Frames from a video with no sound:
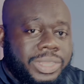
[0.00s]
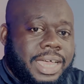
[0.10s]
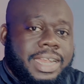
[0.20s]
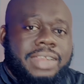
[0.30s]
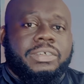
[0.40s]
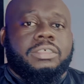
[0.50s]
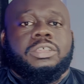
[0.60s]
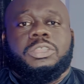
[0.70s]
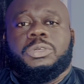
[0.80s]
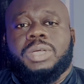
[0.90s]
Without any further
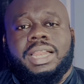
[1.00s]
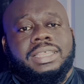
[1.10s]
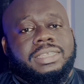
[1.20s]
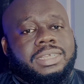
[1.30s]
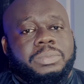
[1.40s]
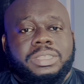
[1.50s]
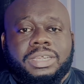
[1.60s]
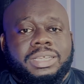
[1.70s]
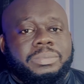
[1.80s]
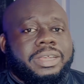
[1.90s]
ado, let's jump into
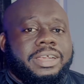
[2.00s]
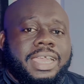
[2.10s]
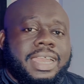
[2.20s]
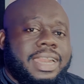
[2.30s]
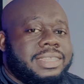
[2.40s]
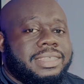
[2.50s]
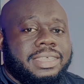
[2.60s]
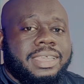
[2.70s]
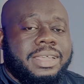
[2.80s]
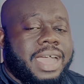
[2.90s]
the computer and let's
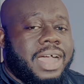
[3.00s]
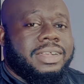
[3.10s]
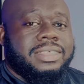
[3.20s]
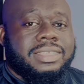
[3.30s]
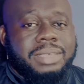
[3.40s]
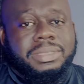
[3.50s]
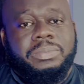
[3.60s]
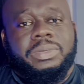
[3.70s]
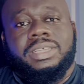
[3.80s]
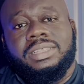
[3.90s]
see how the stem
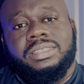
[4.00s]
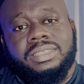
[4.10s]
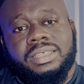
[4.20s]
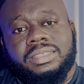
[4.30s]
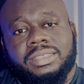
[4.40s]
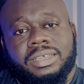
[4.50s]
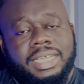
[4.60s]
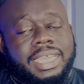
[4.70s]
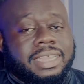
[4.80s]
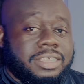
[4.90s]
separation stands
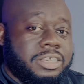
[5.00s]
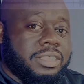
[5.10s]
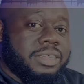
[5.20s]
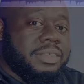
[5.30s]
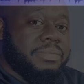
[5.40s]
against each other.